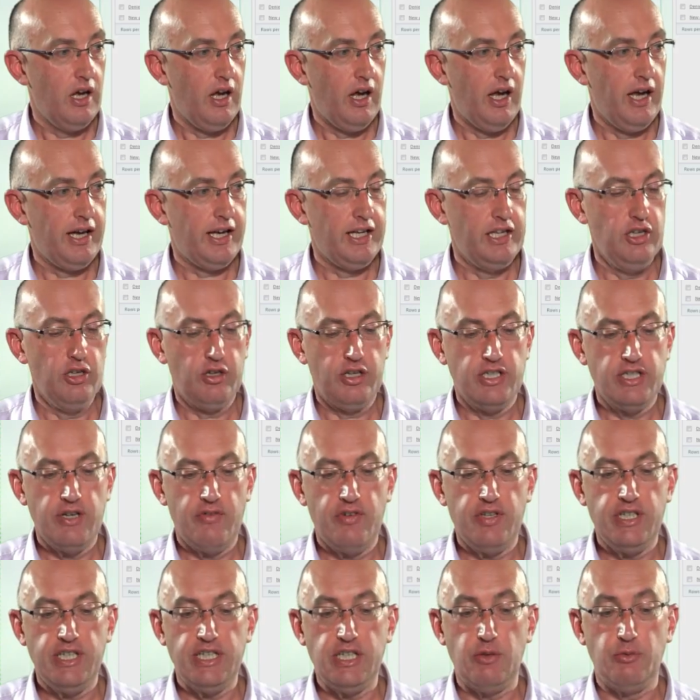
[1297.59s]
I can look at
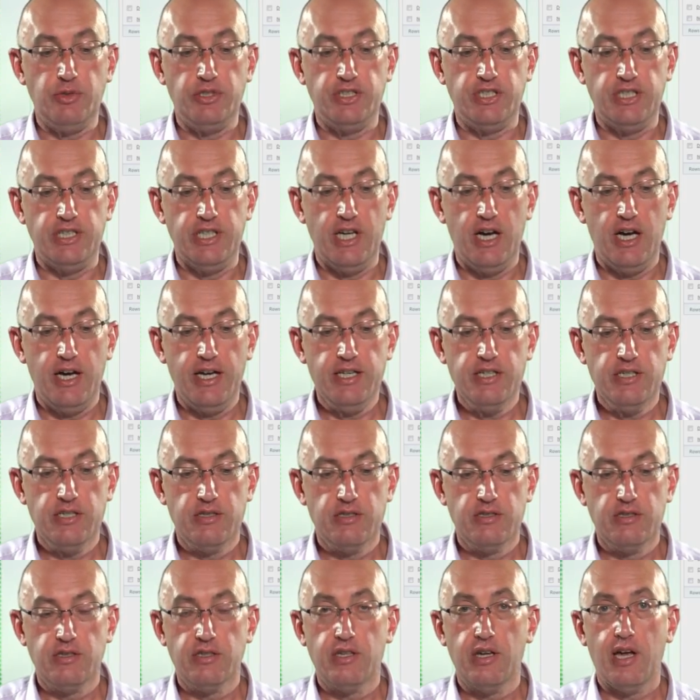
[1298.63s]
everything that was denied,
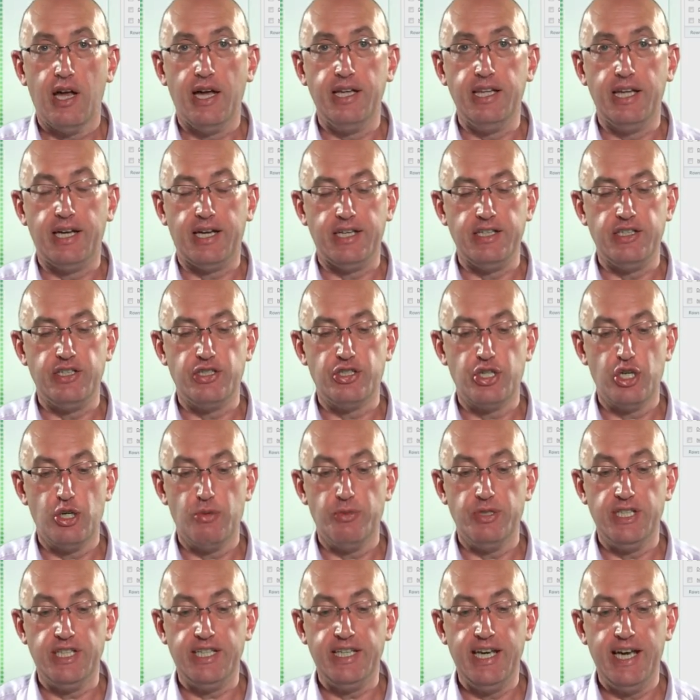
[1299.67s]
and I can
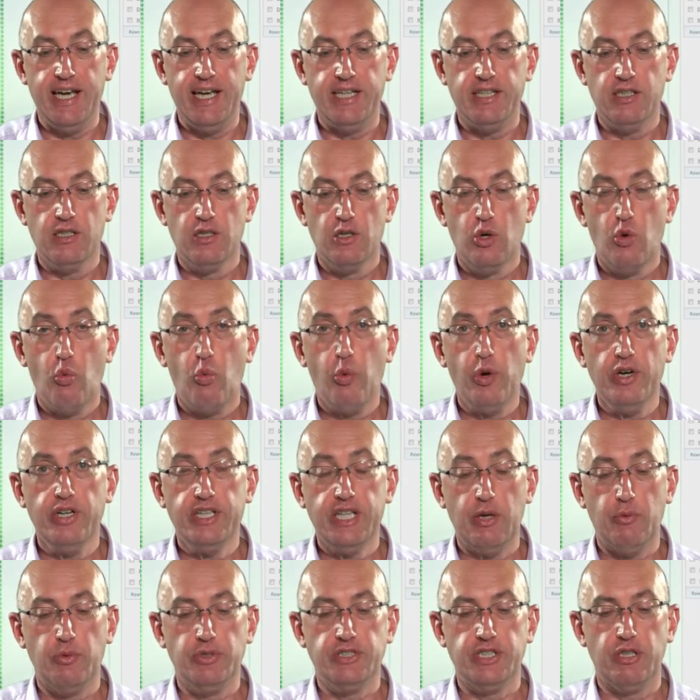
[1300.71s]
determine again whether
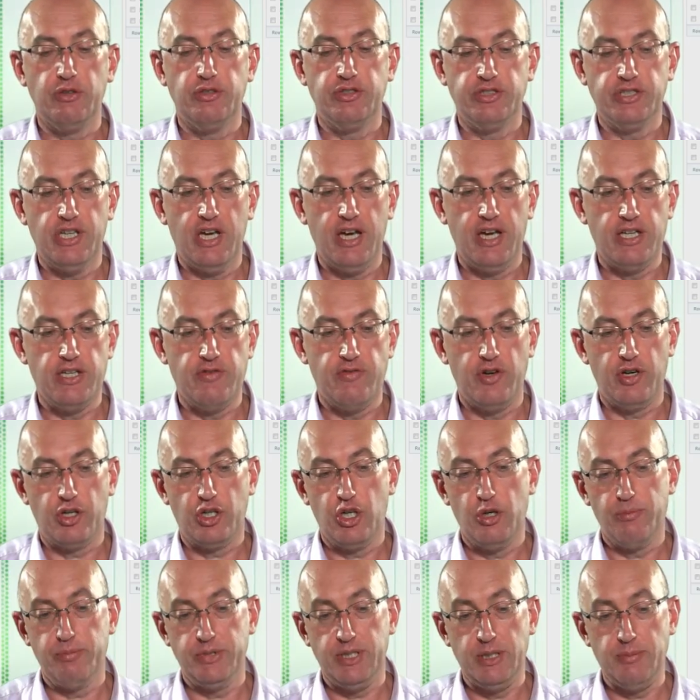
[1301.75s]
that was outside of our
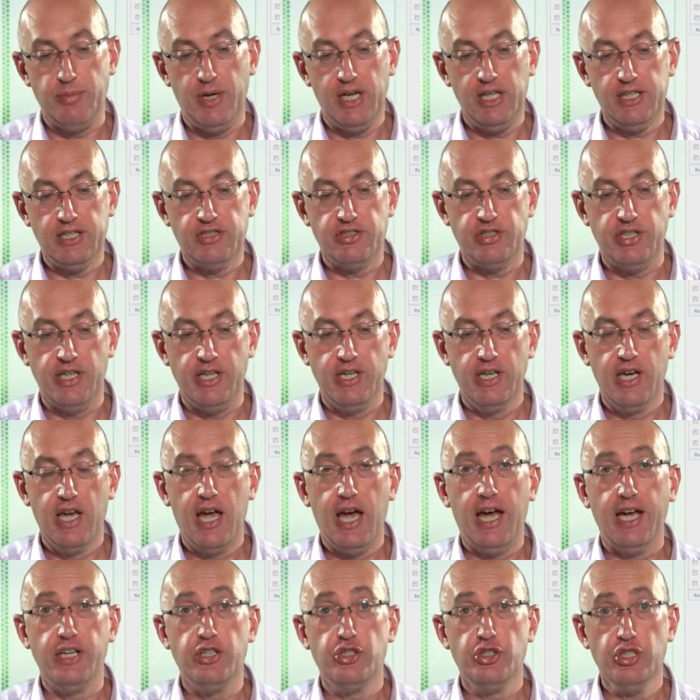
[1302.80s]
company policy
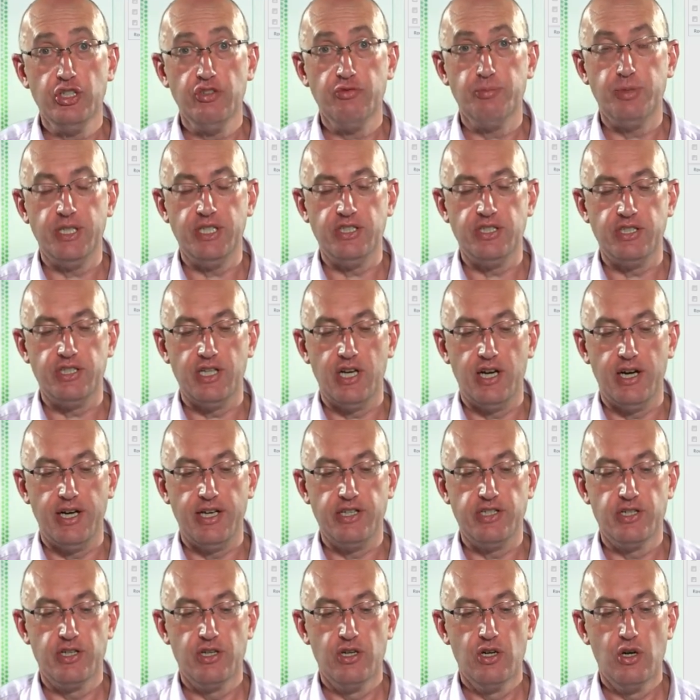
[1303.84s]
and should have been
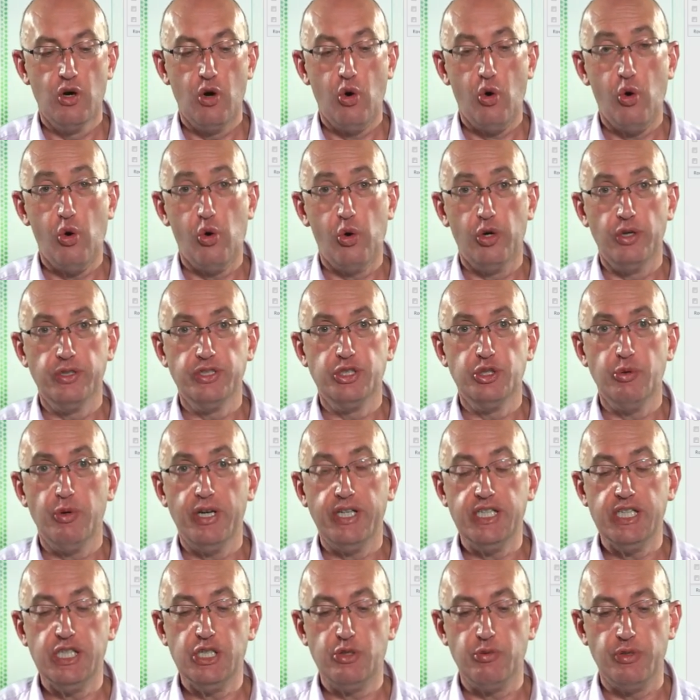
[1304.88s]
denied, or do I
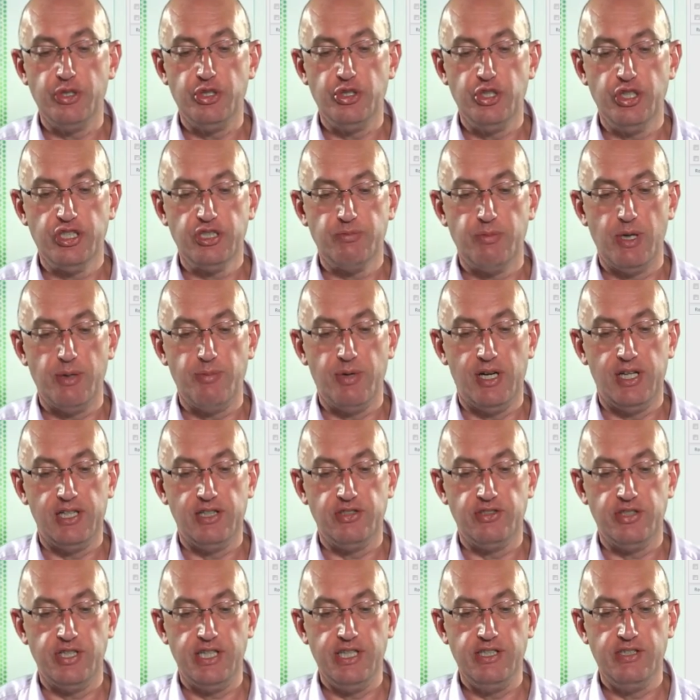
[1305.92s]
need to adjust my
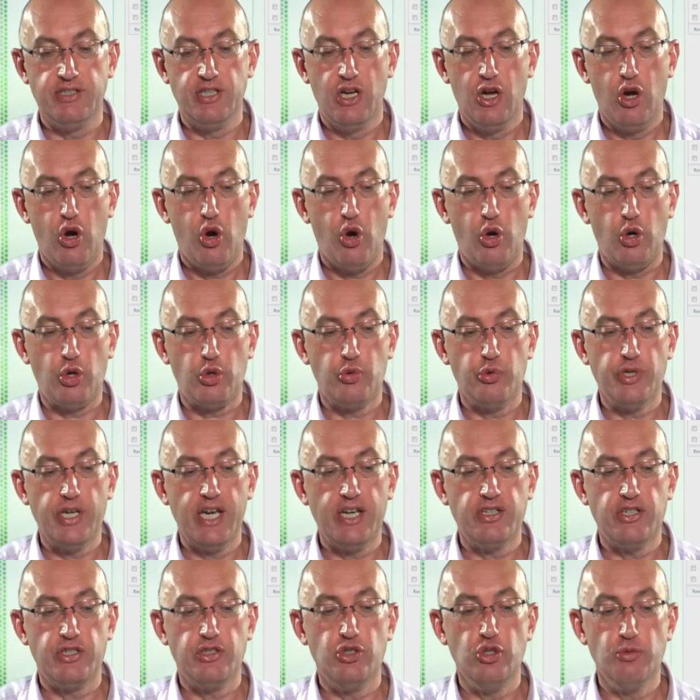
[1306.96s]
policies or
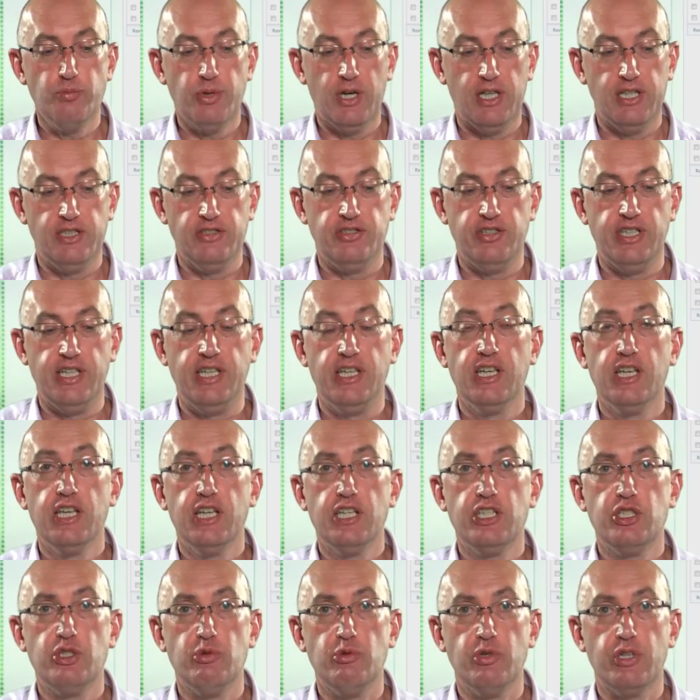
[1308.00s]
create a new policy
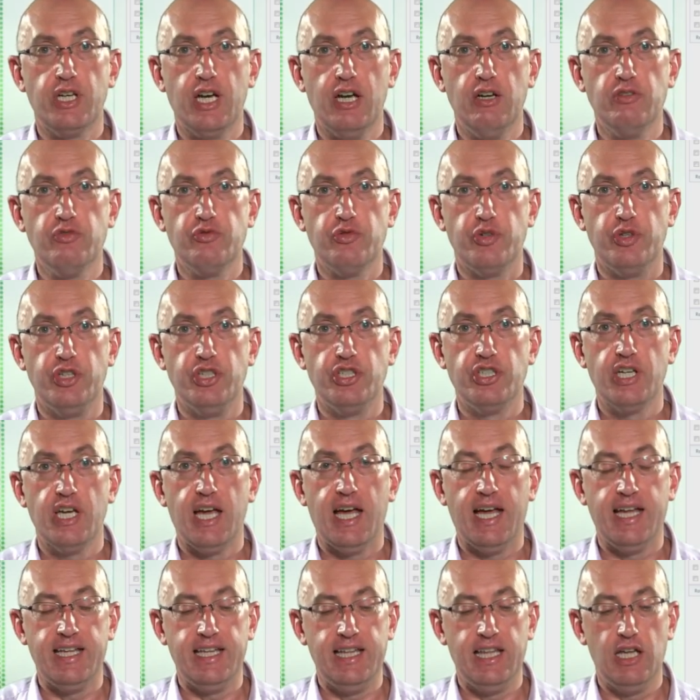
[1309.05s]
to account for it
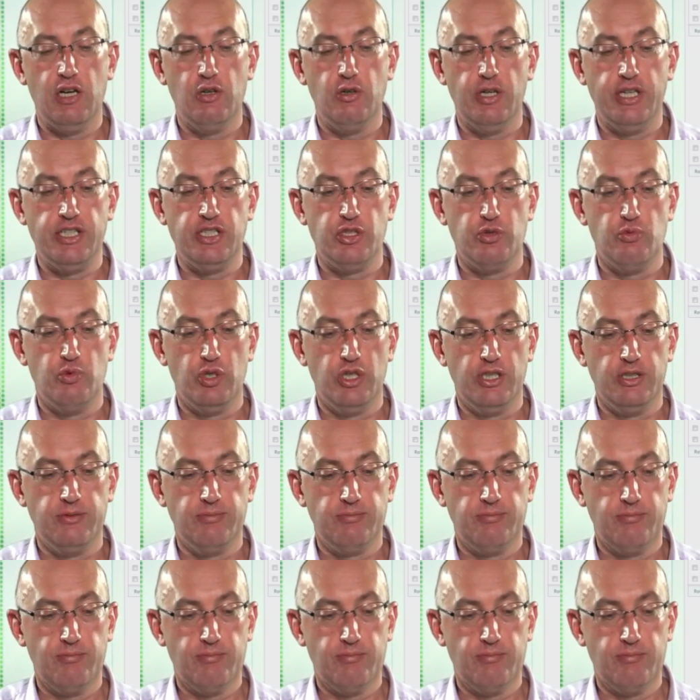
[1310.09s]
and allow it to run.